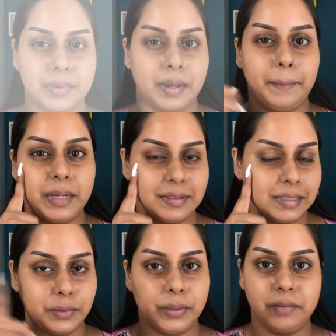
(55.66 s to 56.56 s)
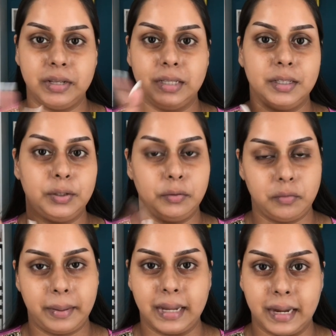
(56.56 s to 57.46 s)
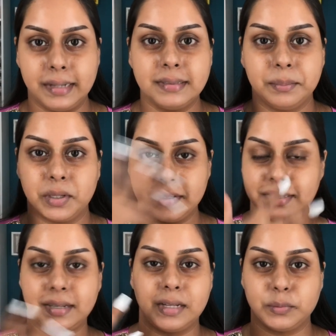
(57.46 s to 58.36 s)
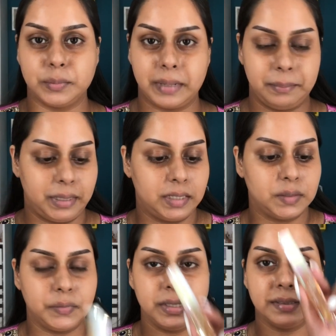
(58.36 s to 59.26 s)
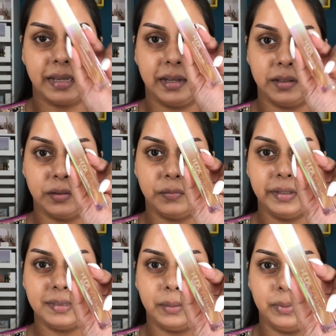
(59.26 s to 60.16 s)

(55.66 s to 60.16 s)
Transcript: Because I don't have anything new for my eyes, I'm gonna start with my base first. And first I want